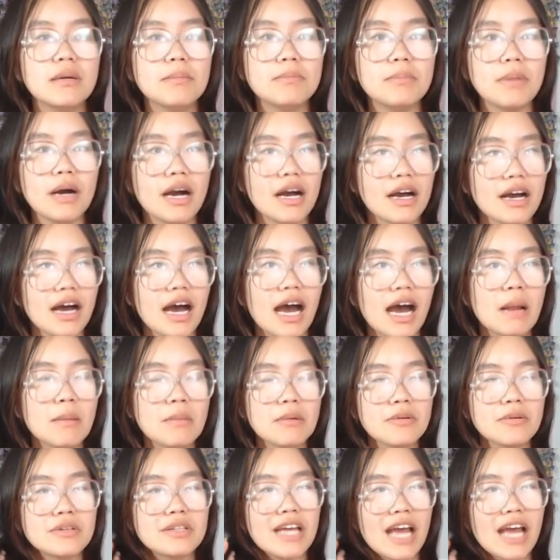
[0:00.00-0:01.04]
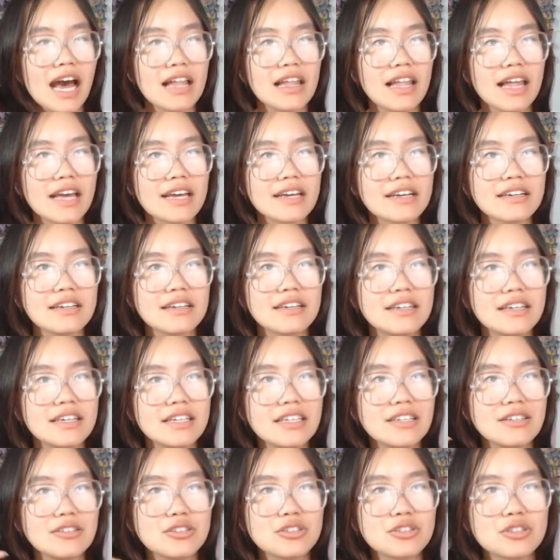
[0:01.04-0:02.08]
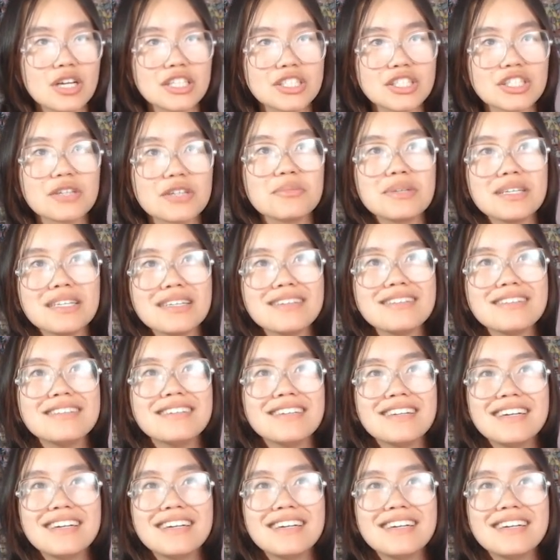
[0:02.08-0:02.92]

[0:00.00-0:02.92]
But I remember when they had like a huge crush on me.